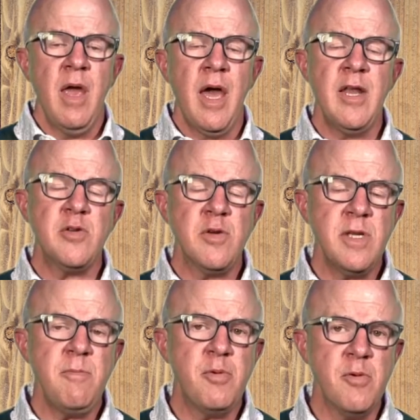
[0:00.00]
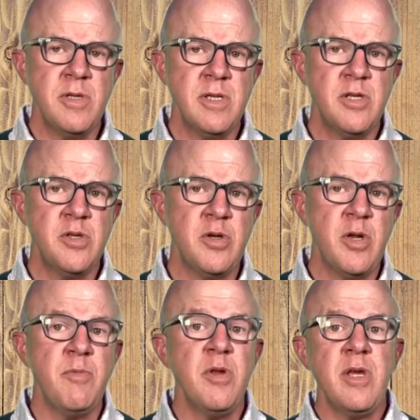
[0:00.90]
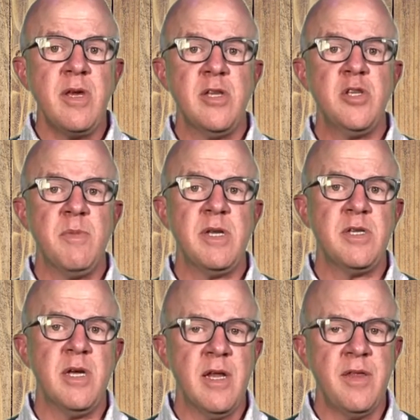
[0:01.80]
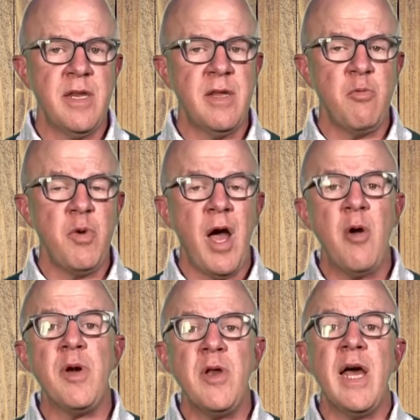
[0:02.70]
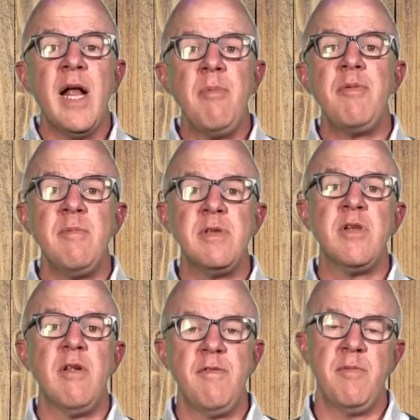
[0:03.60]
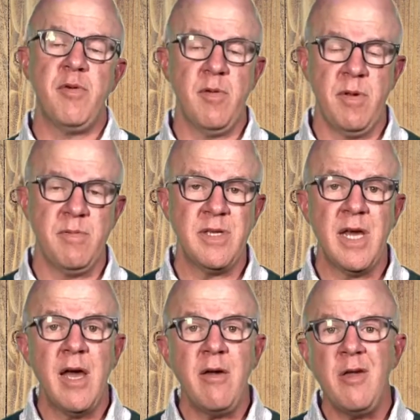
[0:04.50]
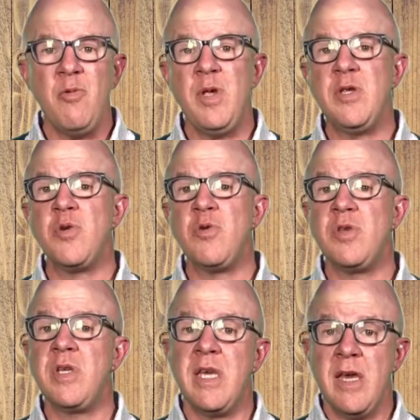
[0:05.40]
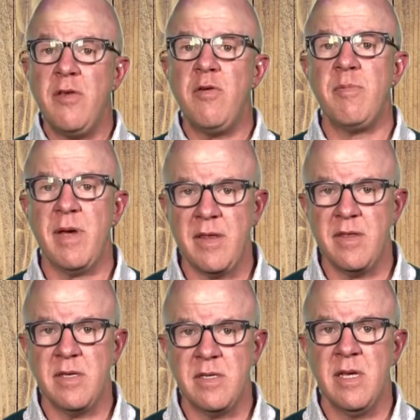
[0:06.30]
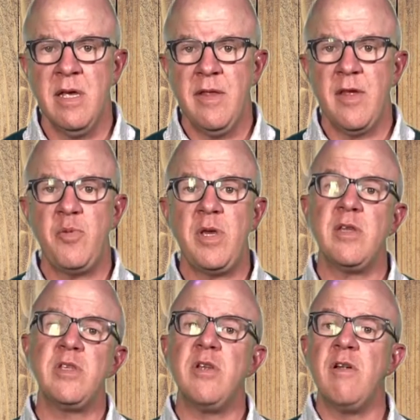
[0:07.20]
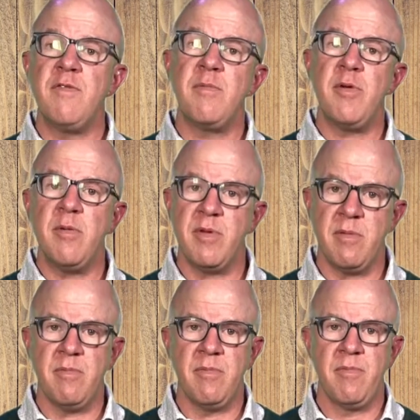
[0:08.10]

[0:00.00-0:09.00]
And it's also important to communicate to my child that I want to help them solve the problem. So how can we talk together about this, that we can solve the problem?